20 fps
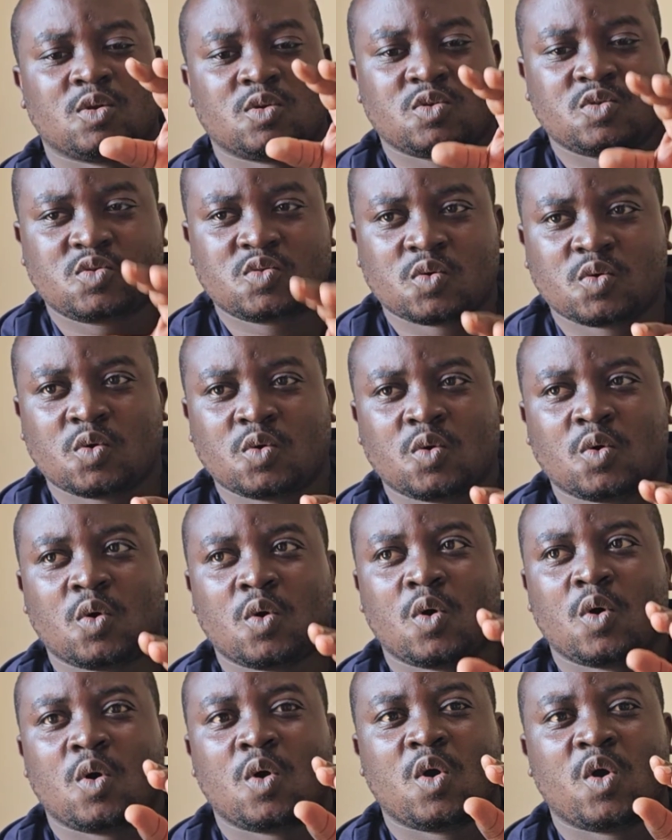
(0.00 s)
to
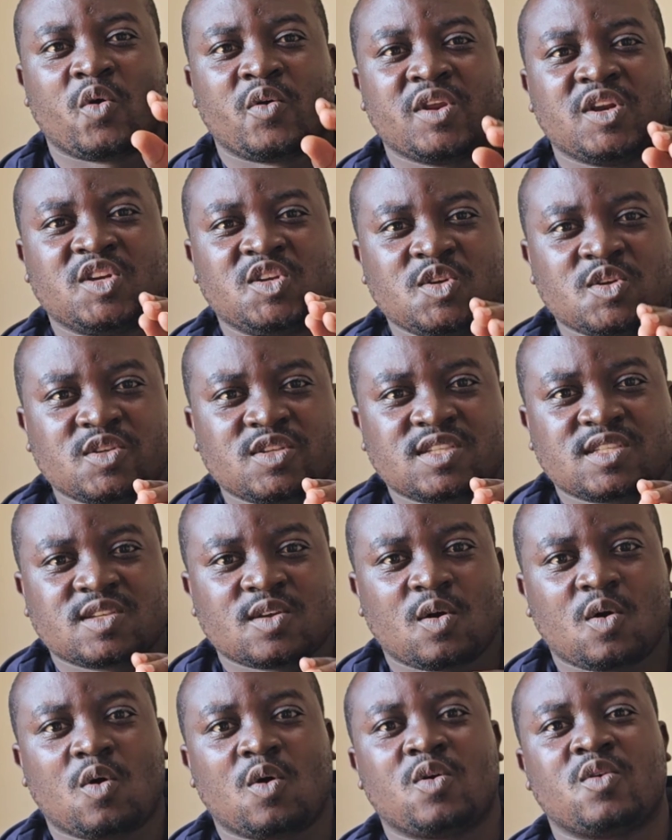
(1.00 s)
reduce
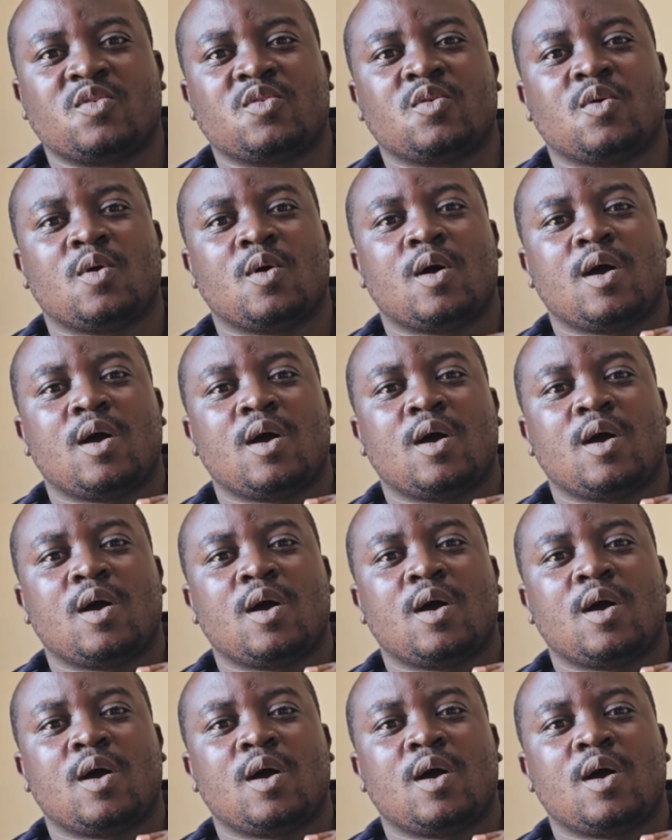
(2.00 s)
on